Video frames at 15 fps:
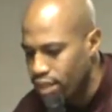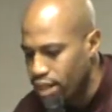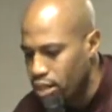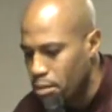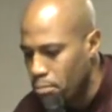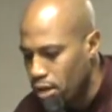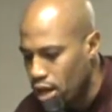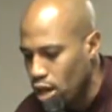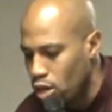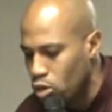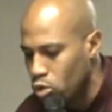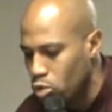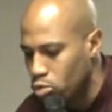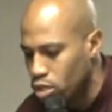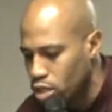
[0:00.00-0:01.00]
and the
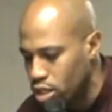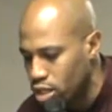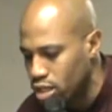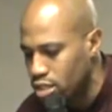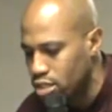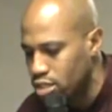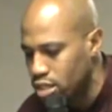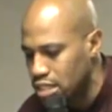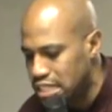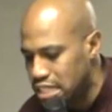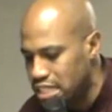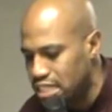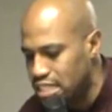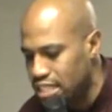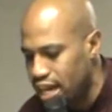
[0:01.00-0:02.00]
man who does
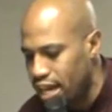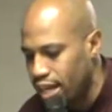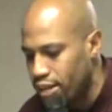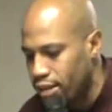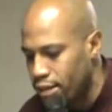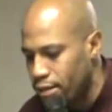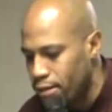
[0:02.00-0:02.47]
does not